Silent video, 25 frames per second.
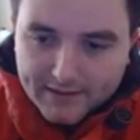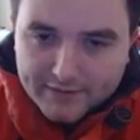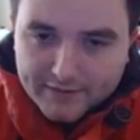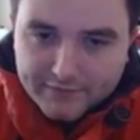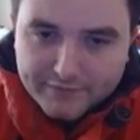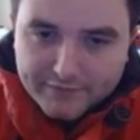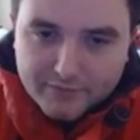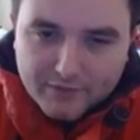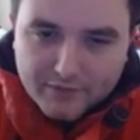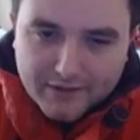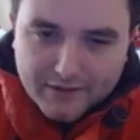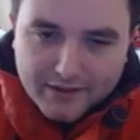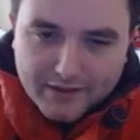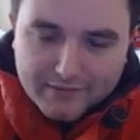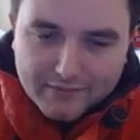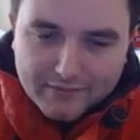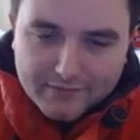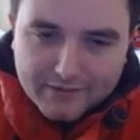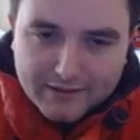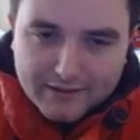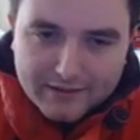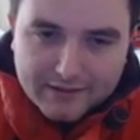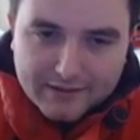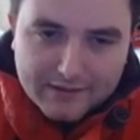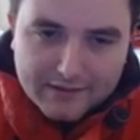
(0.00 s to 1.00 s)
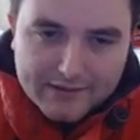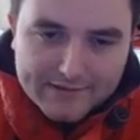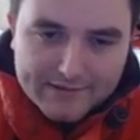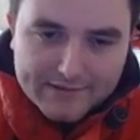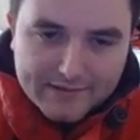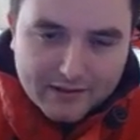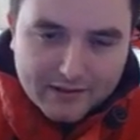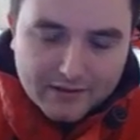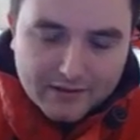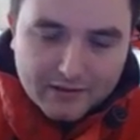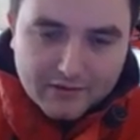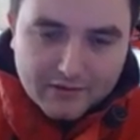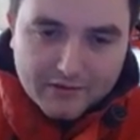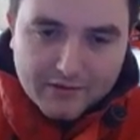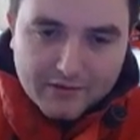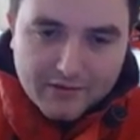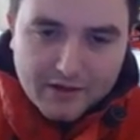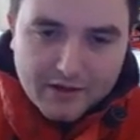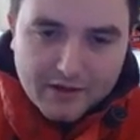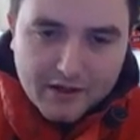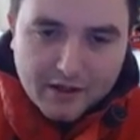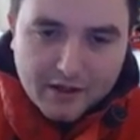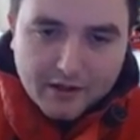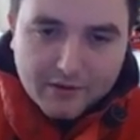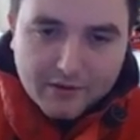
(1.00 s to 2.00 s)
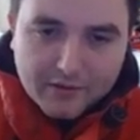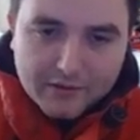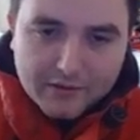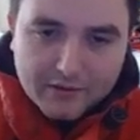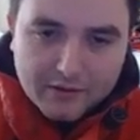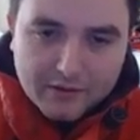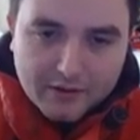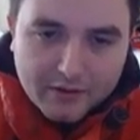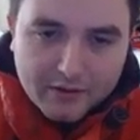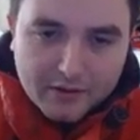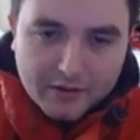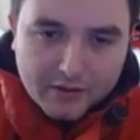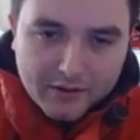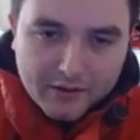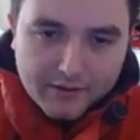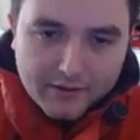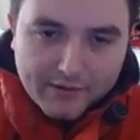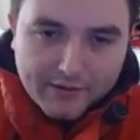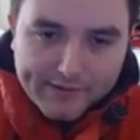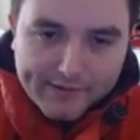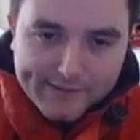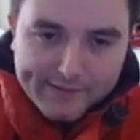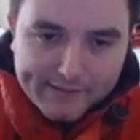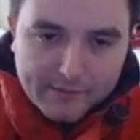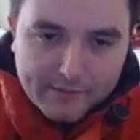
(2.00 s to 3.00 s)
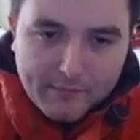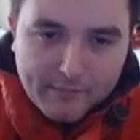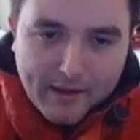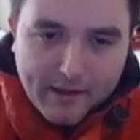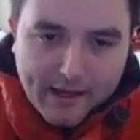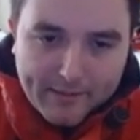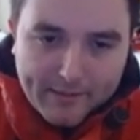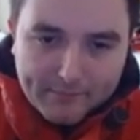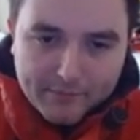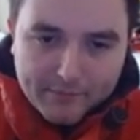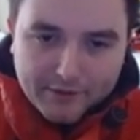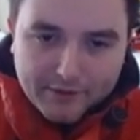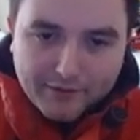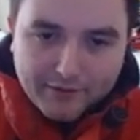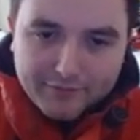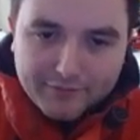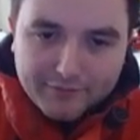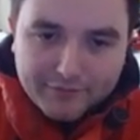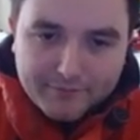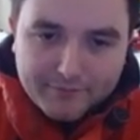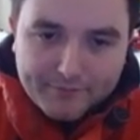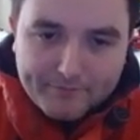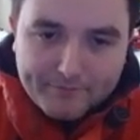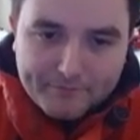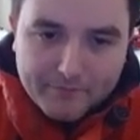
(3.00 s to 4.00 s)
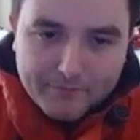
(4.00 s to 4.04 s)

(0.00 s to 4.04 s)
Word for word: a four, and I realised, oh no, this is a bad move.